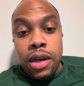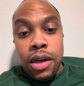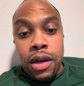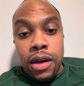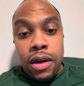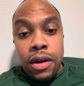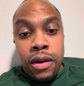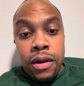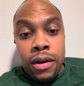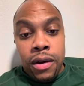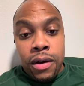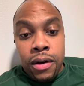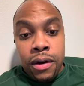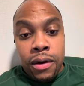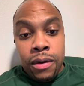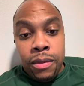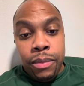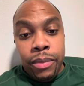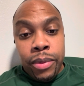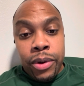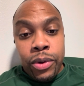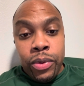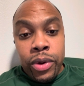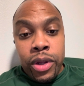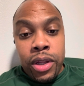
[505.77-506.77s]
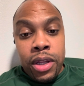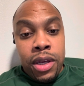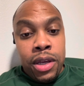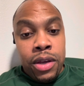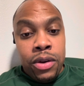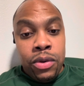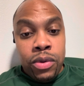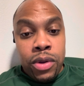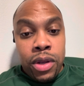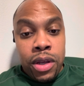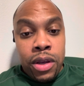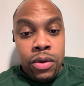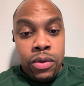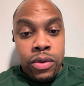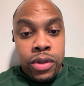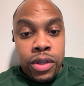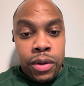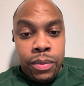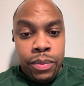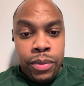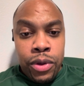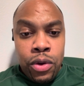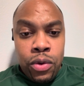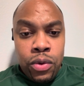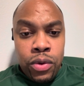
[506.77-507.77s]
but really it was the
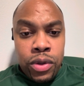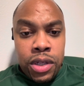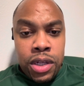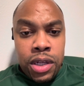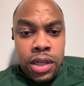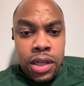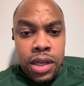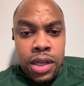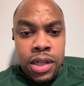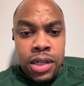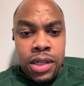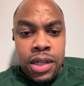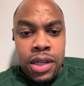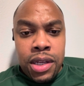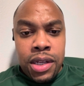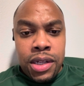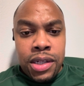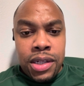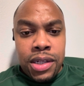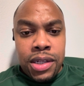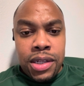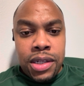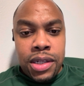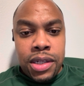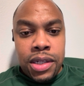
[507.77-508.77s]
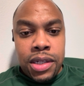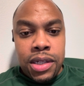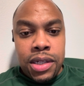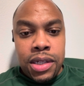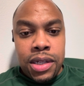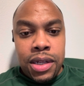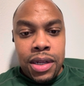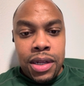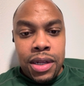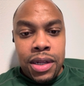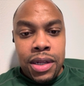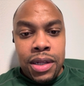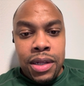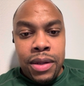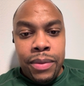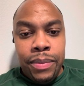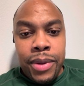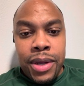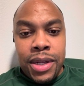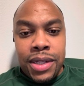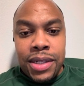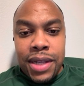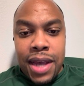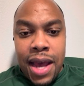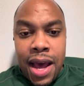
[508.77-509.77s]
music and then just the
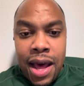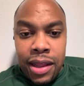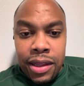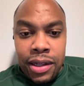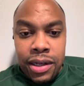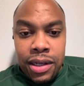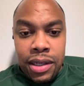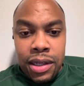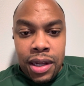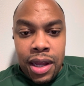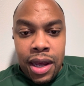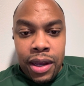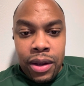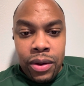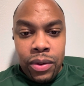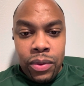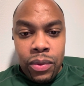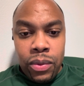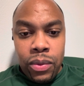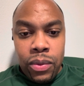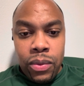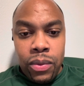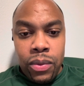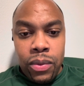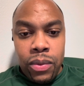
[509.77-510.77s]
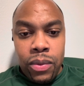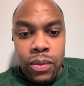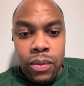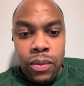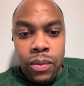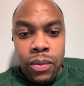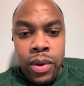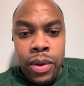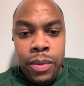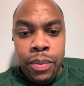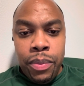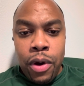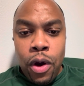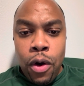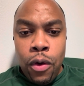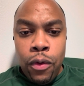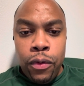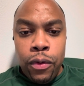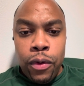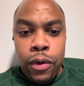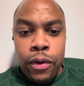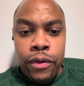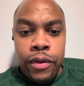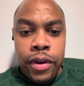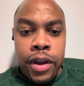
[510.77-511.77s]
mentality. Like we both
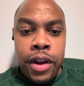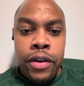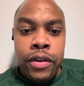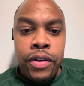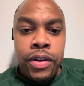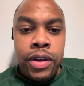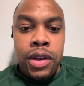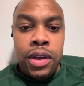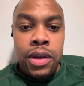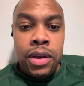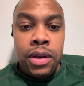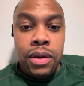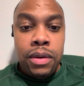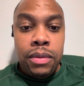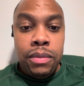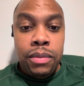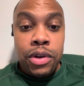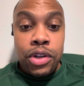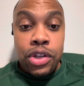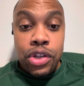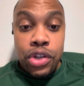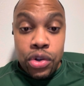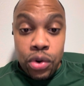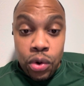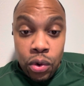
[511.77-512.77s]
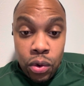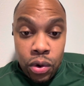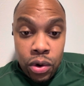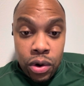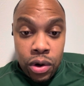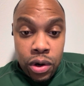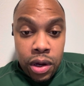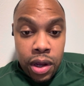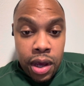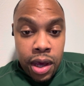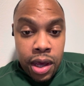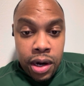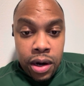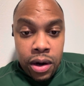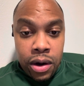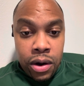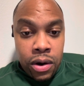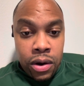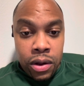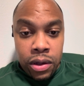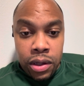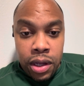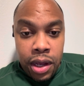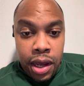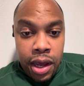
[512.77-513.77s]
were very mature at an
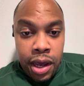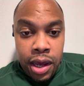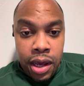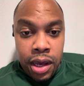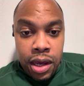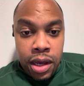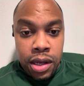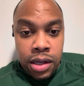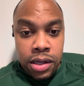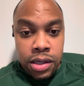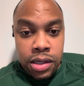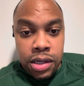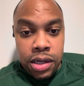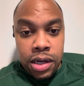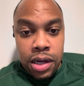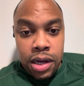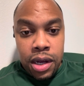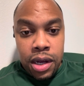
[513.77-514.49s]
early age,